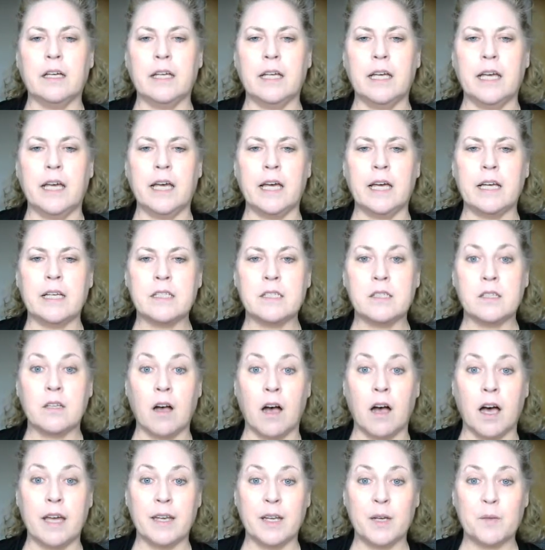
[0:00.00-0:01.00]
has
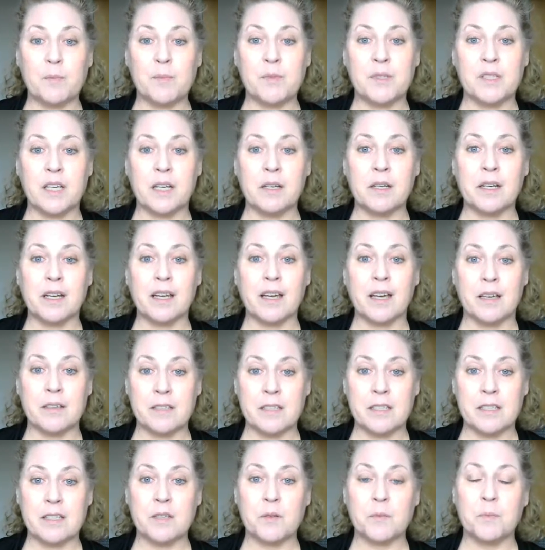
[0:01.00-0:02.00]
gone up some
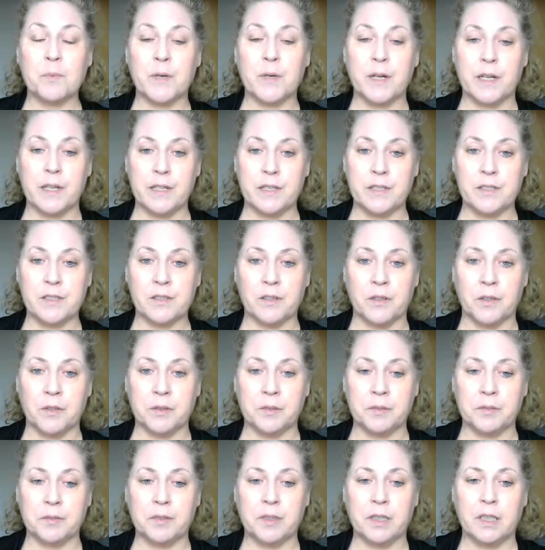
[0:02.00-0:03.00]
because of the
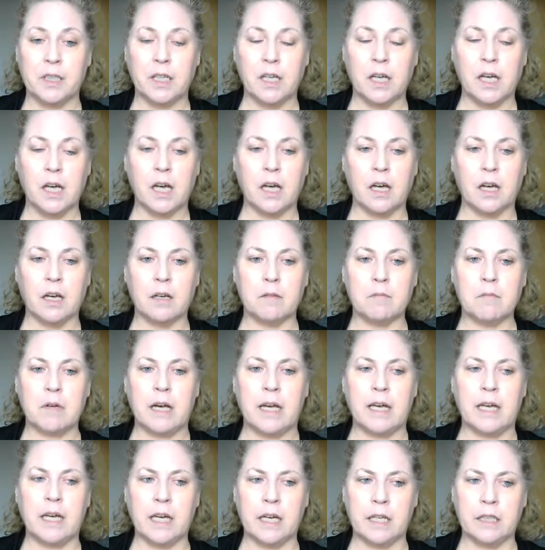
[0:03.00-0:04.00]
prednisone.
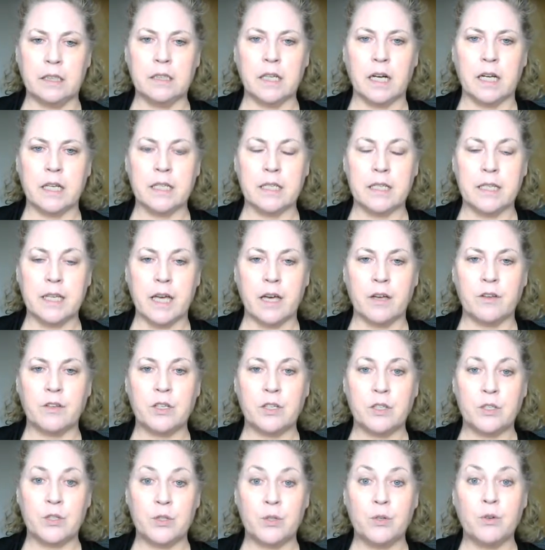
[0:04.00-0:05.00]
I had gotten down
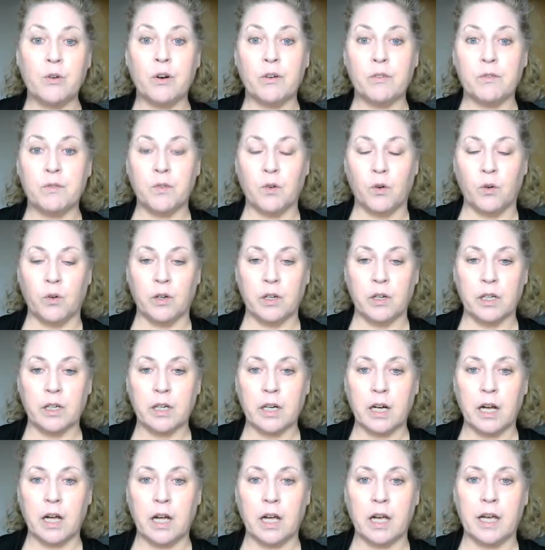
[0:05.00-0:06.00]
to
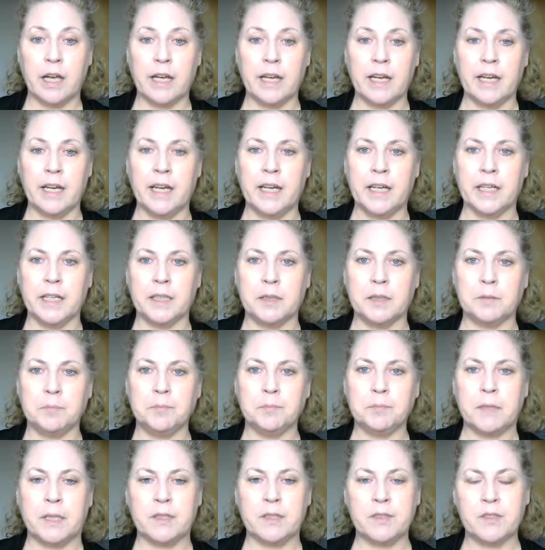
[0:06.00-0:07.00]
204. I
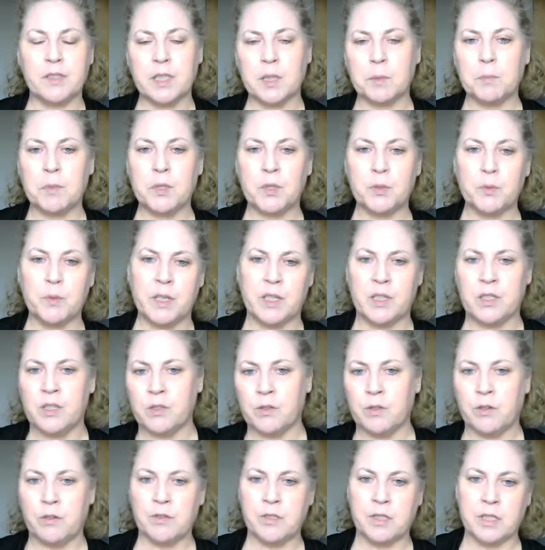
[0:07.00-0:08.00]
am bouncing between
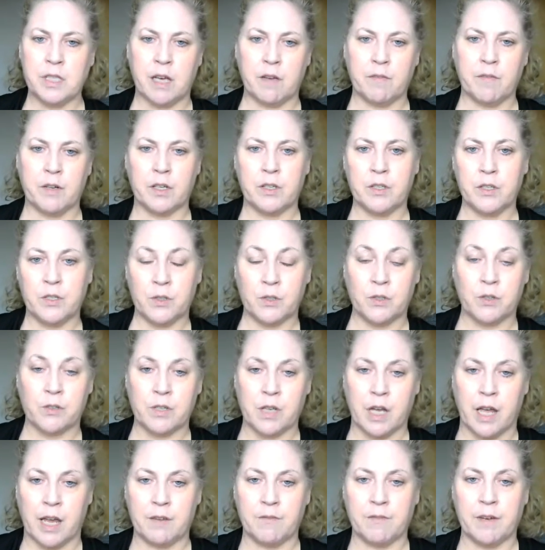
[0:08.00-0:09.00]
207 and
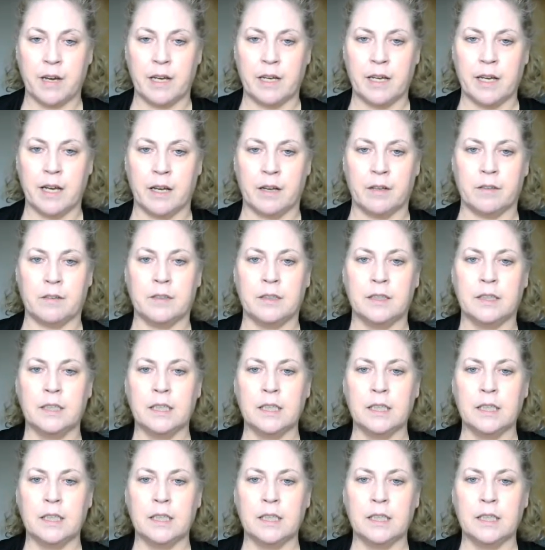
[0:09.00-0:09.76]
209 right now.